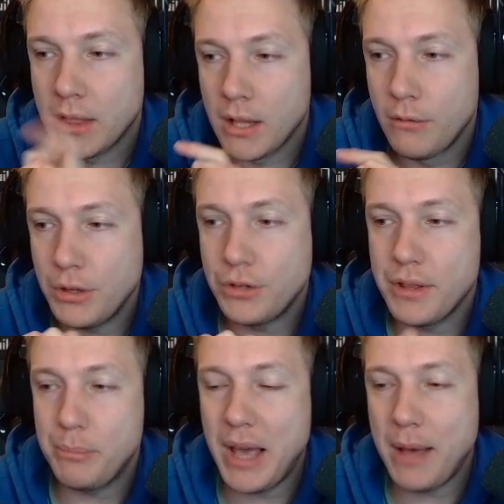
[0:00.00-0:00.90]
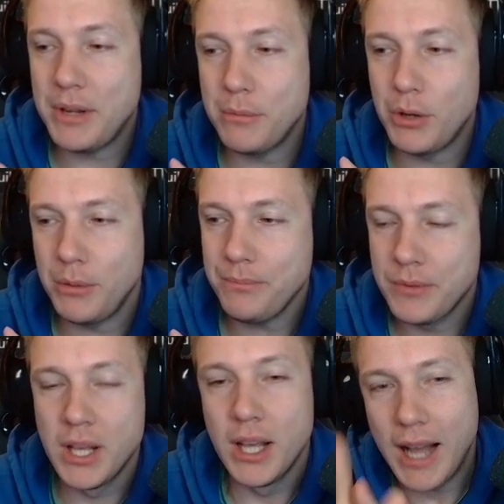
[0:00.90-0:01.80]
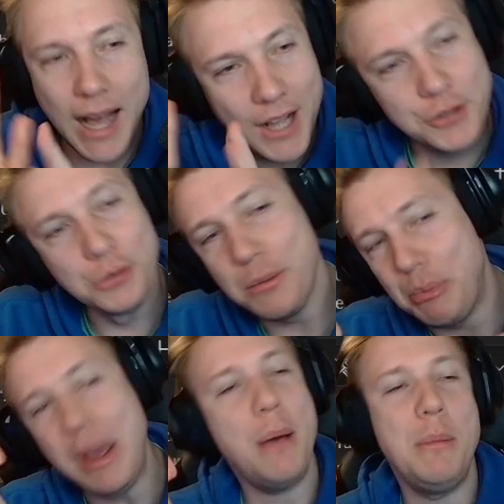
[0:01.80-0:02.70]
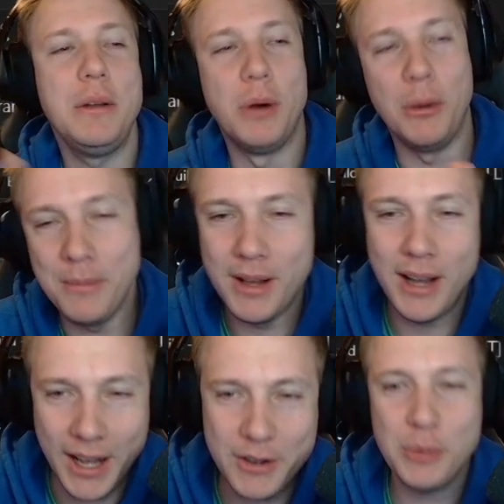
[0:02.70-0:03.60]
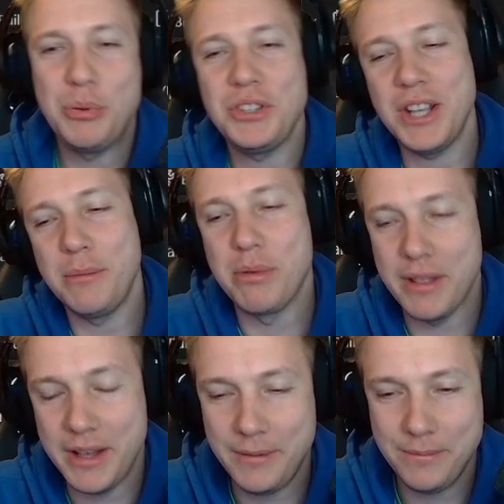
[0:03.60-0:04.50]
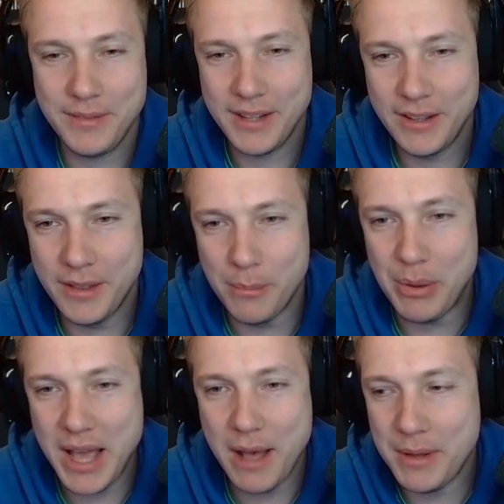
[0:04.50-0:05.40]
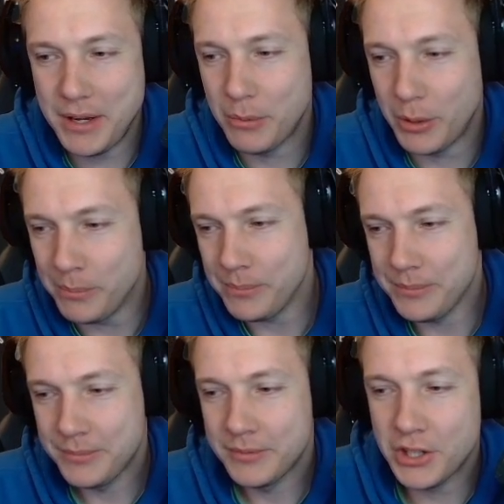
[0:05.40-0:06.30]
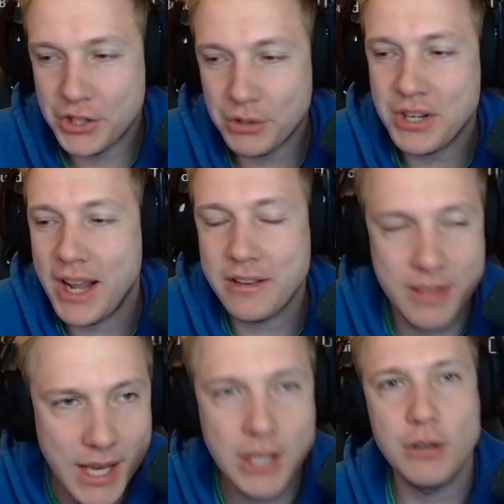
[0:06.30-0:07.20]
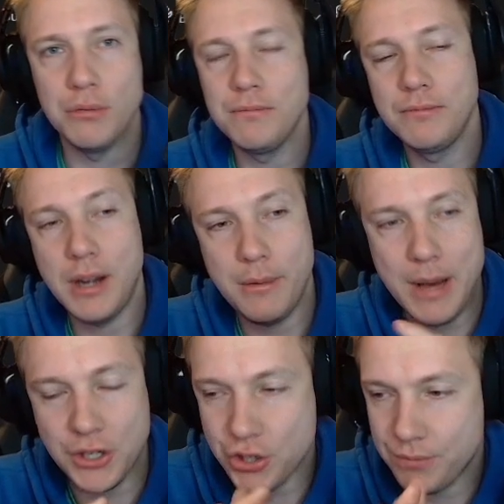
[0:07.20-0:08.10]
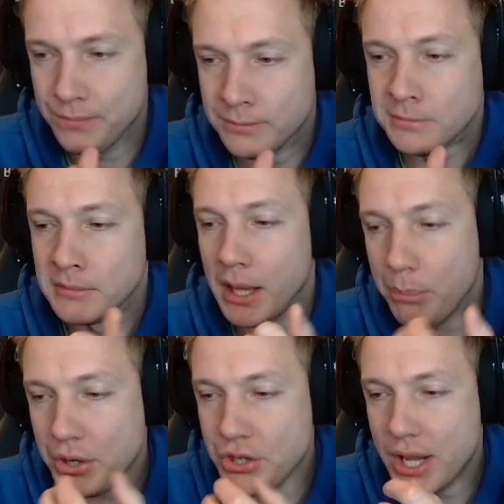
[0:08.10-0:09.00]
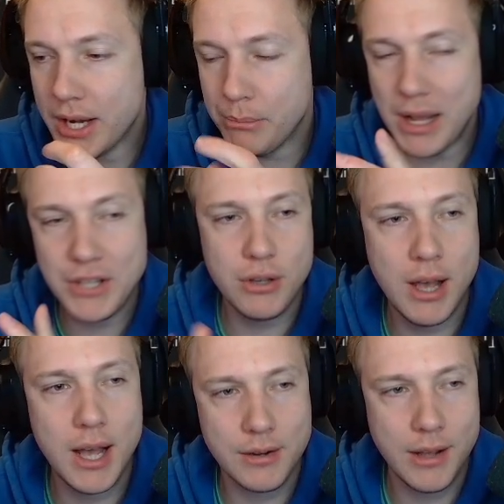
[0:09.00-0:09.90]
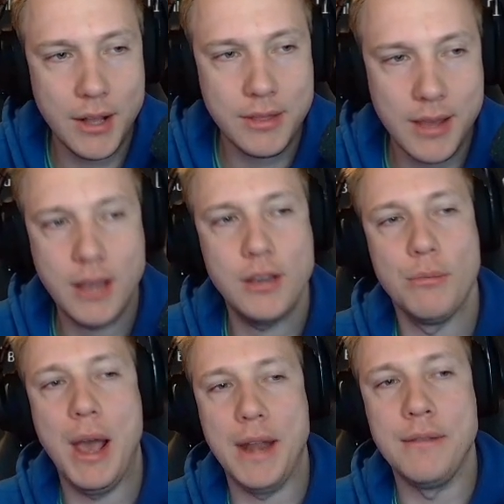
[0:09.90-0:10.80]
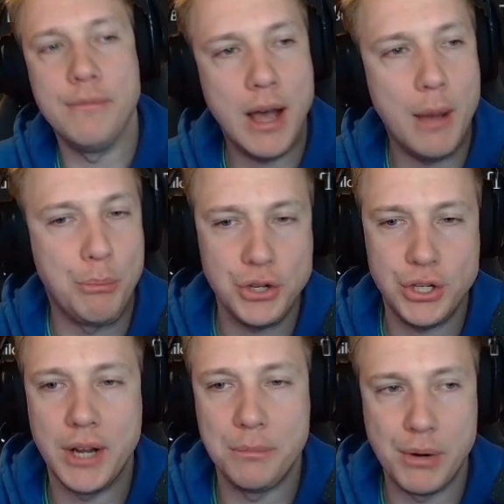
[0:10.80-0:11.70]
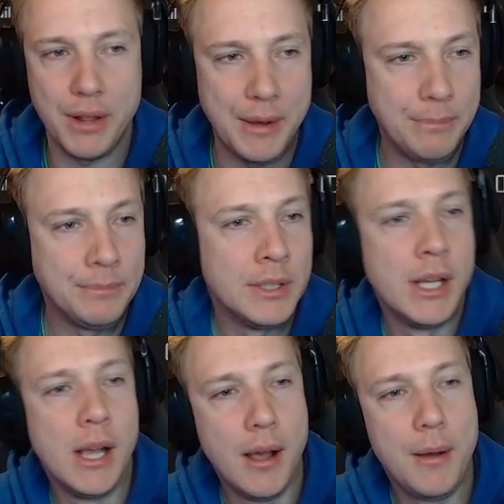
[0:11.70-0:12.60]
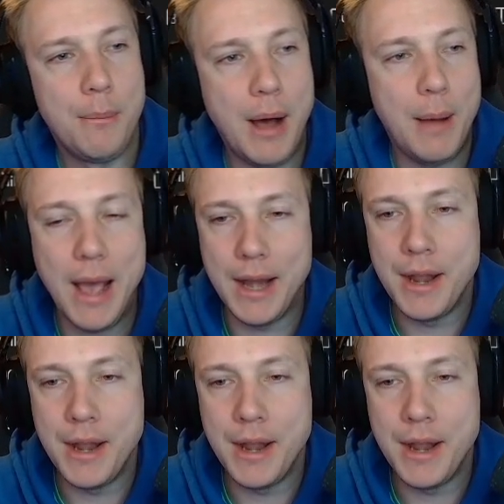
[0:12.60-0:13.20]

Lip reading: We do the bare minimum. I do the bare minimum. 100%, brother. The bare minimum. Gesundheit. Thank you very much. Appreciate it. Bless your heart. All right, thank you, man. Appreciate it, brother. My man.